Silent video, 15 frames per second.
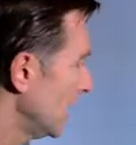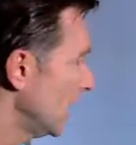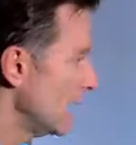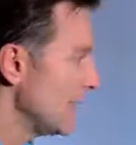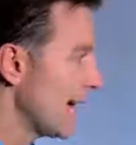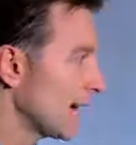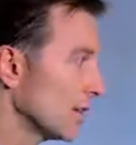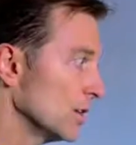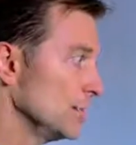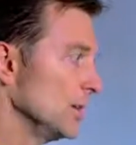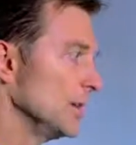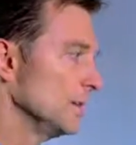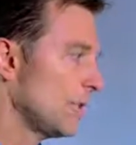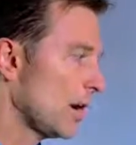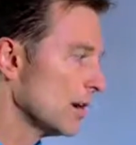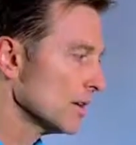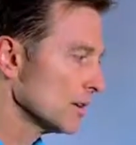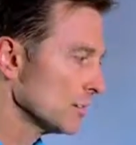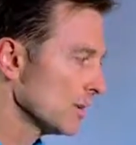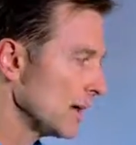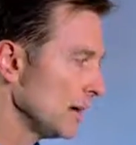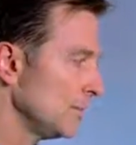And that could be part of
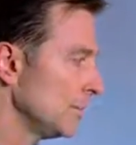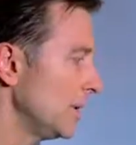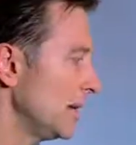the problem,